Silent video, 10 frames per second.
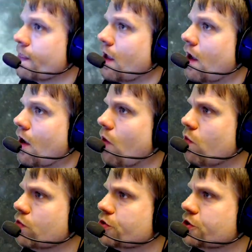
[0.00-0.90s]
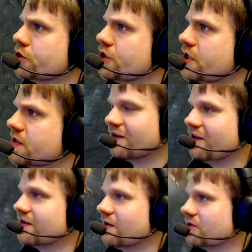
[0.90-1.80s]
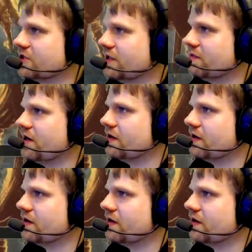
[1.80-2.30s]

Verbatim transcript: Oh shit. Someone shit the bed.